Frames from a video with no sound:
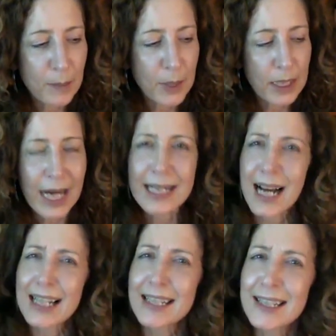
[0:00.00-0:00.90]
but I,
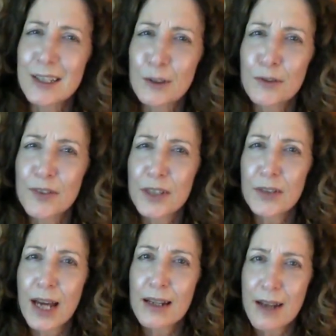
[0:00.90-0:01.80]
I still feel
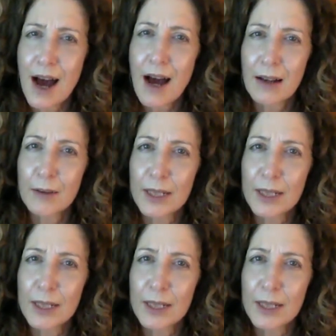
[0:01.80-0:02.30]
that knot